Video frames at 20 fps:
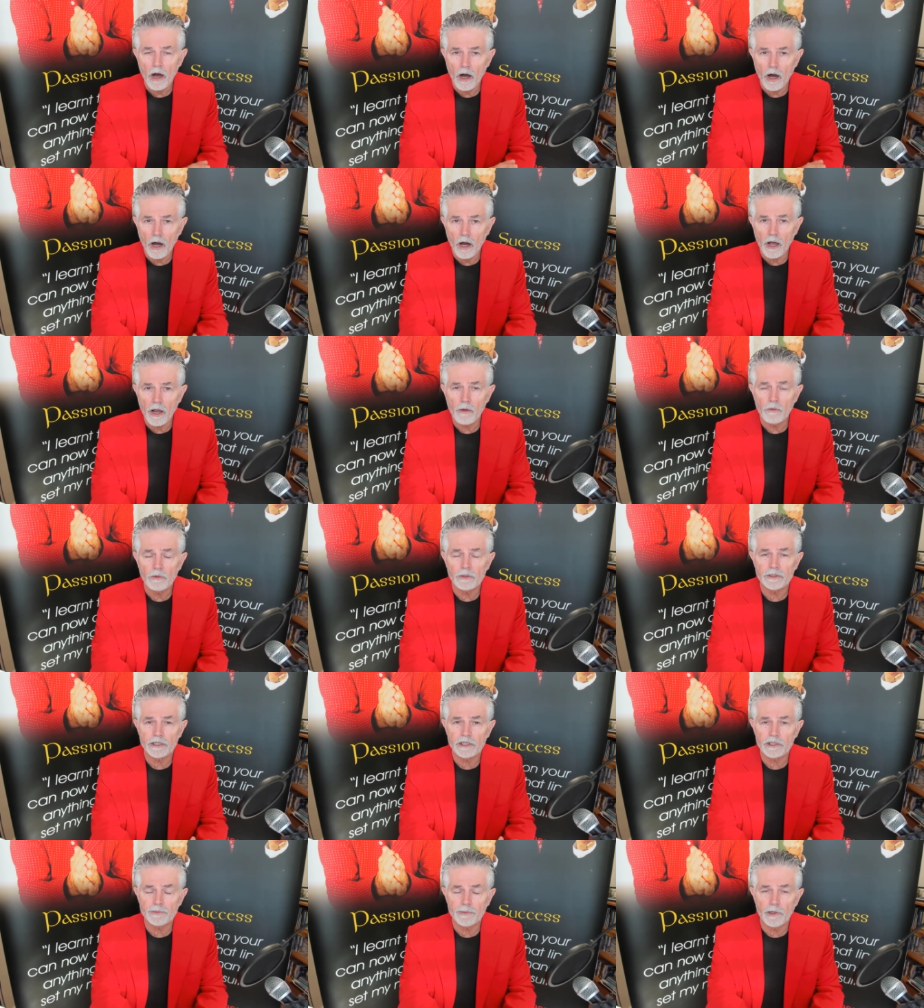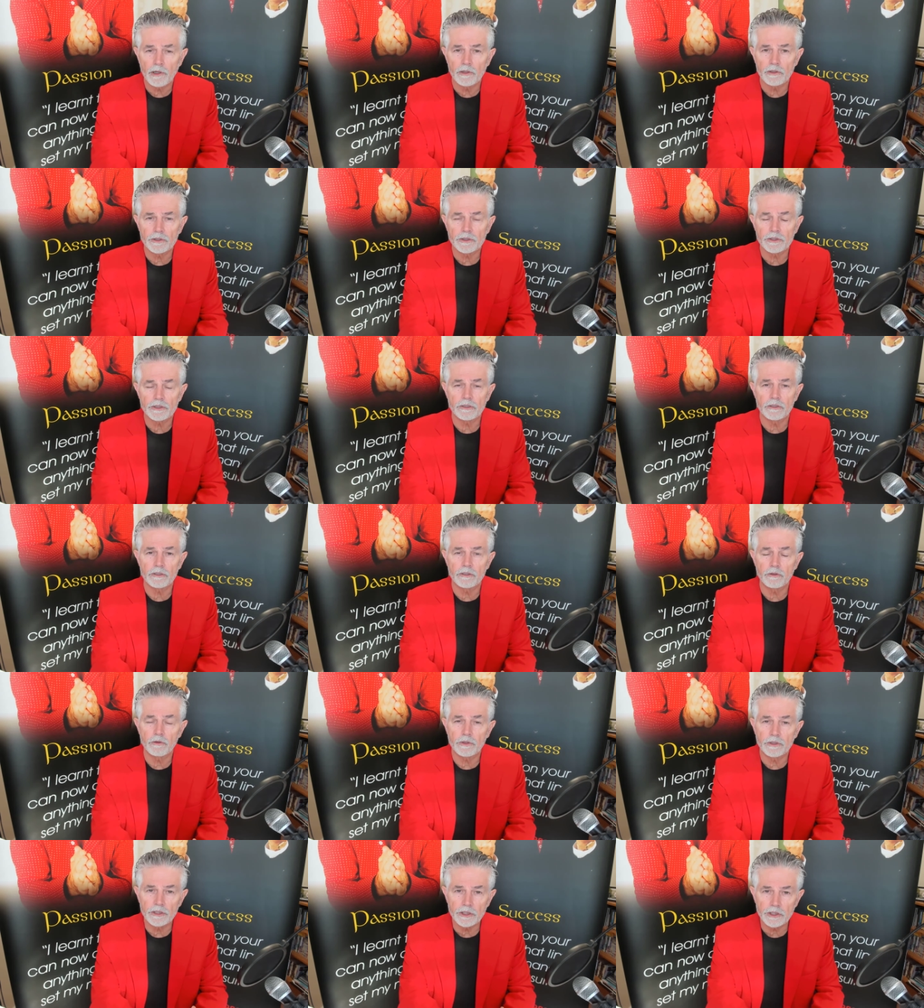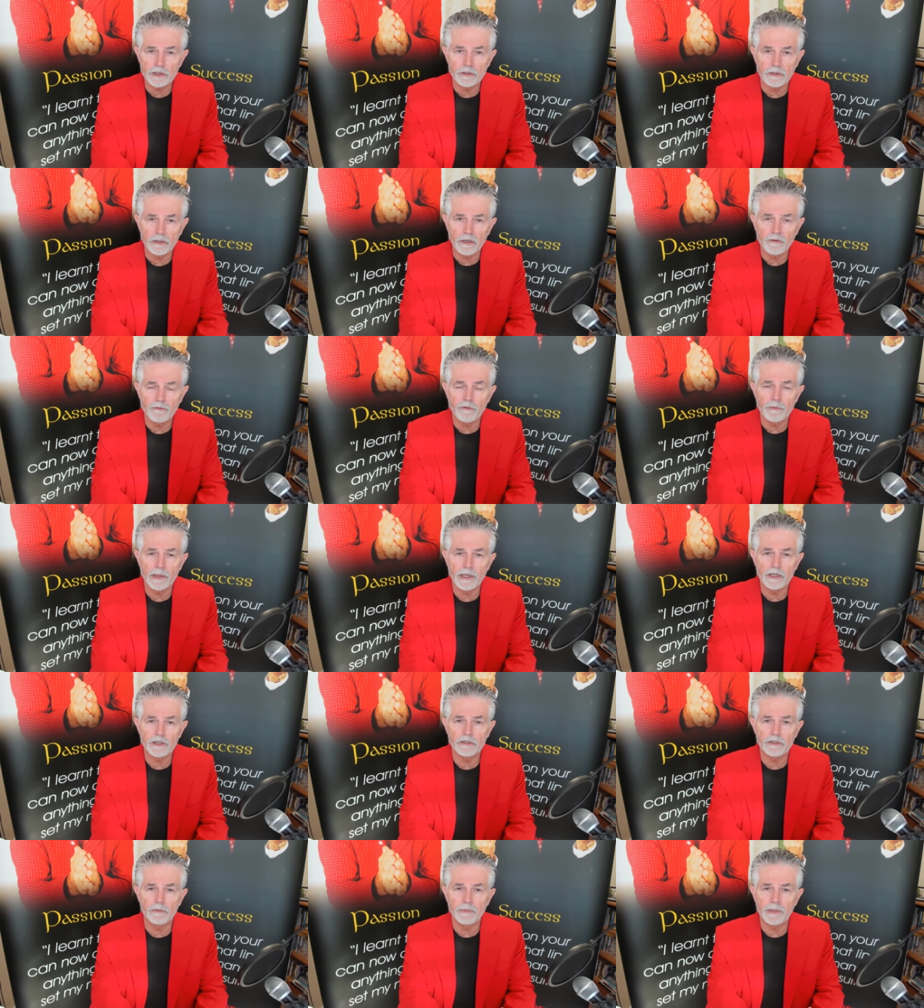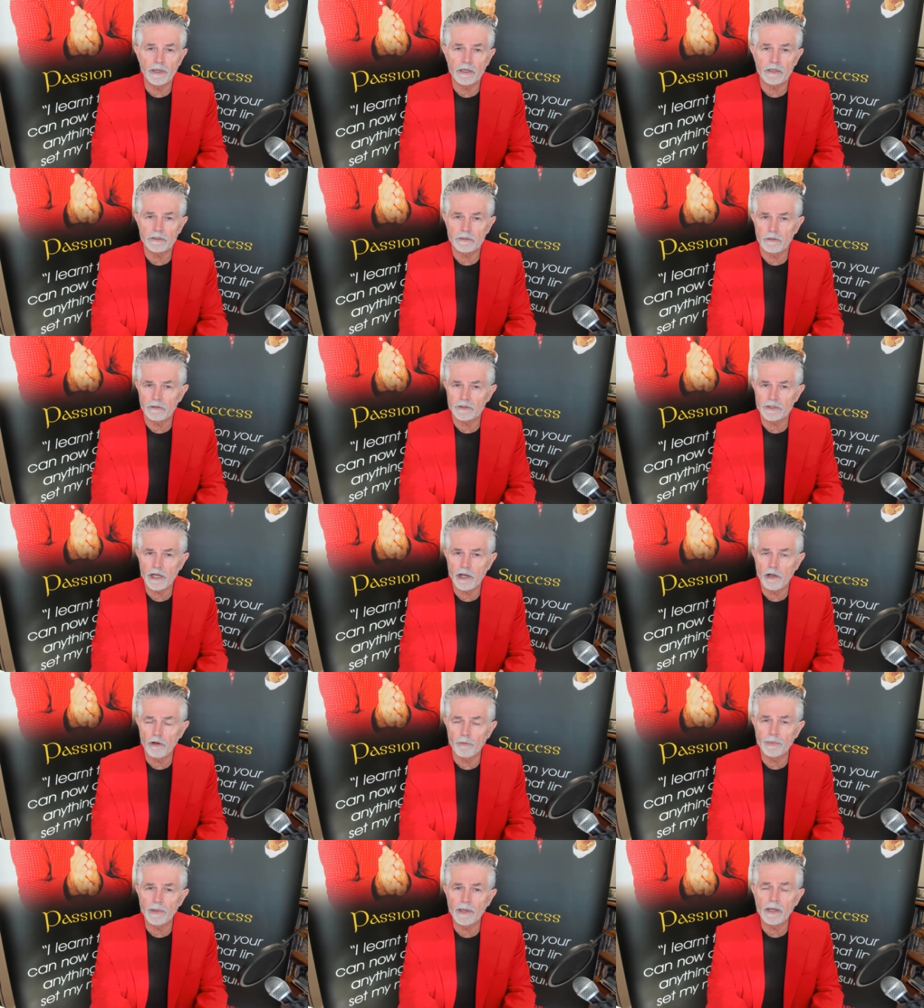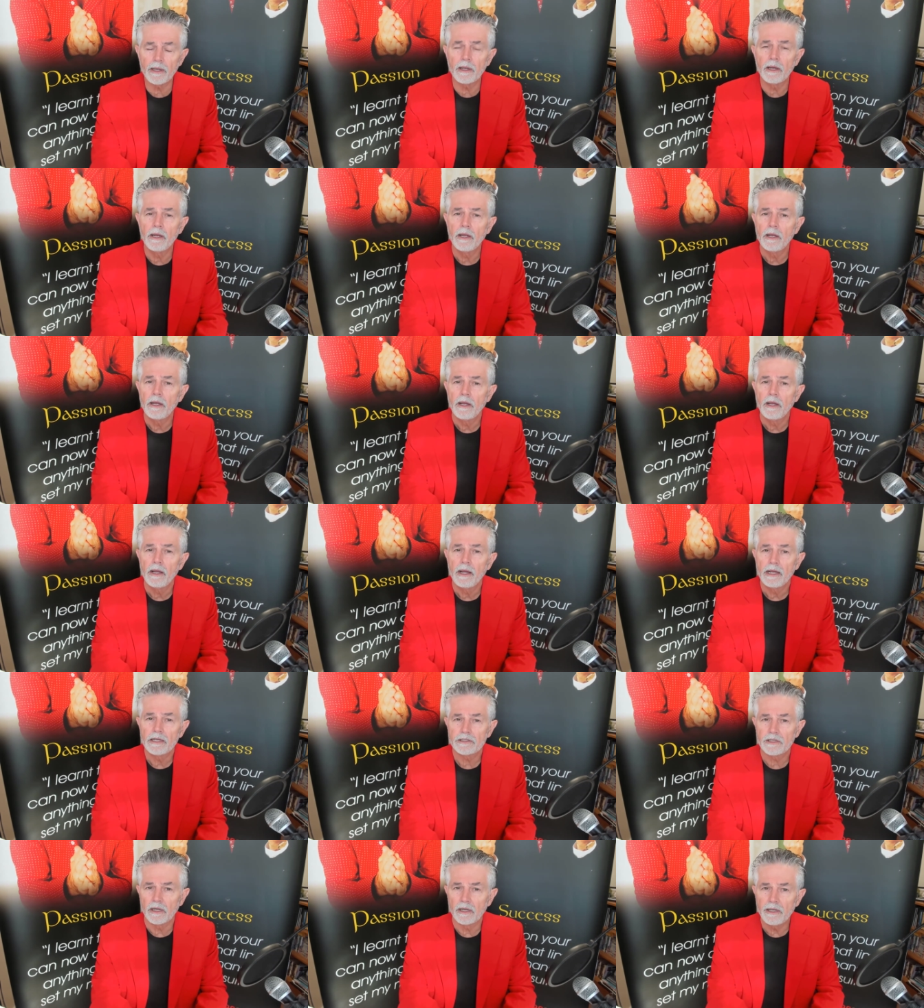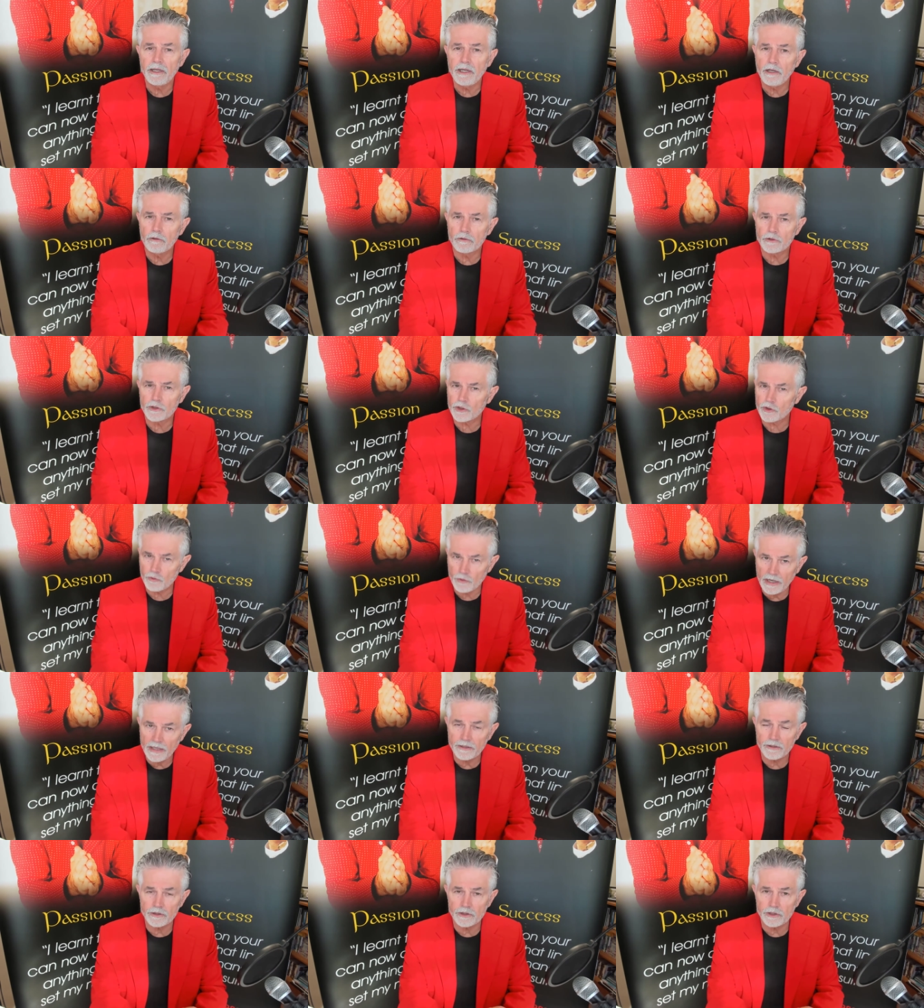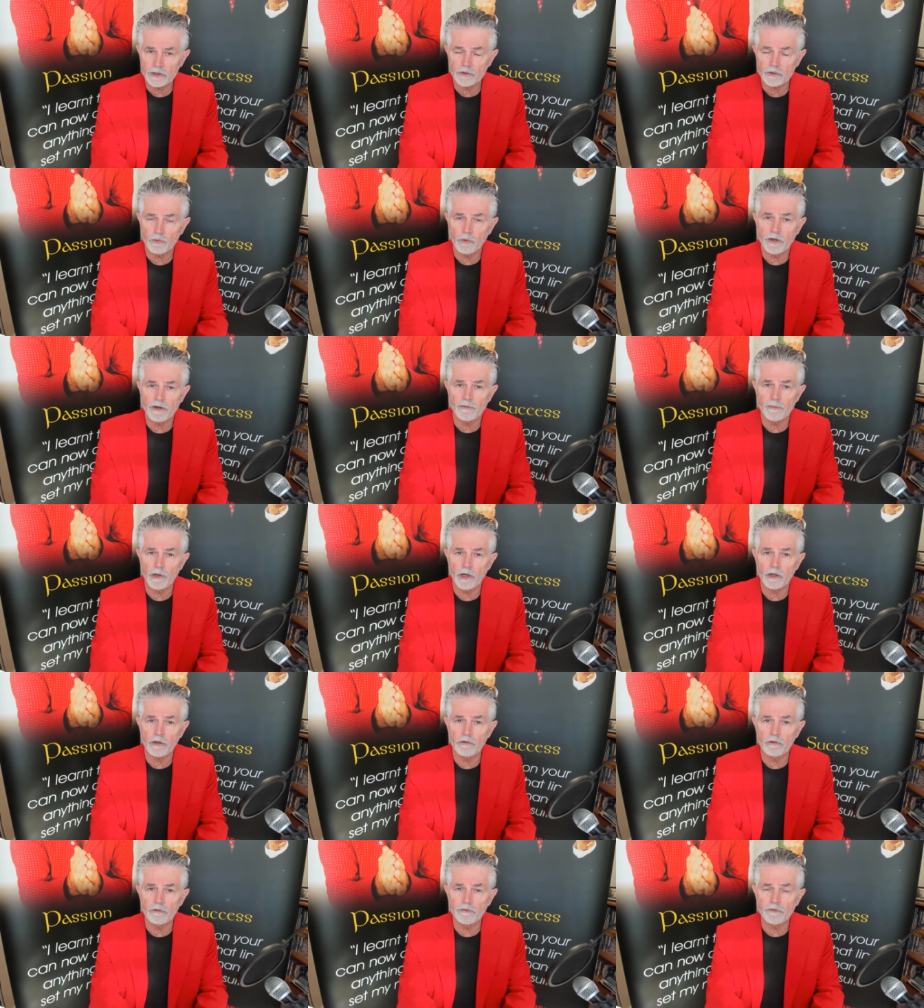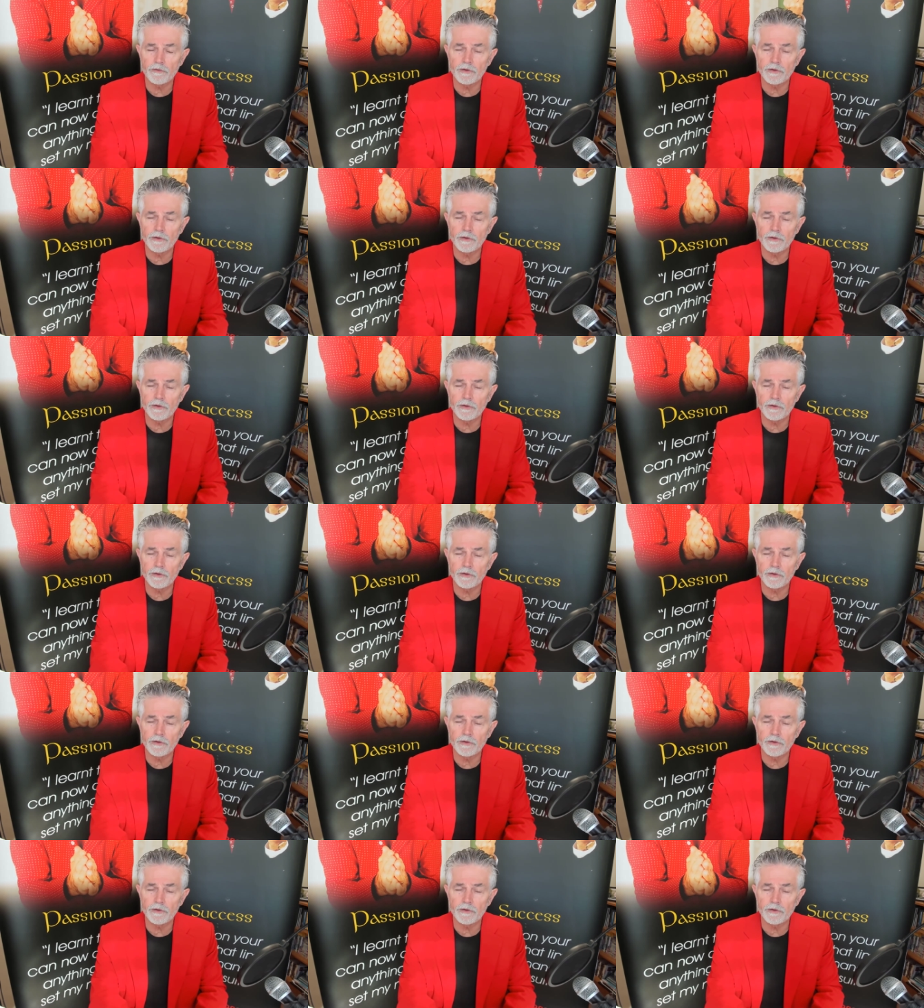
I was exposed to additional information because I was helping as a legal strategist, one of my good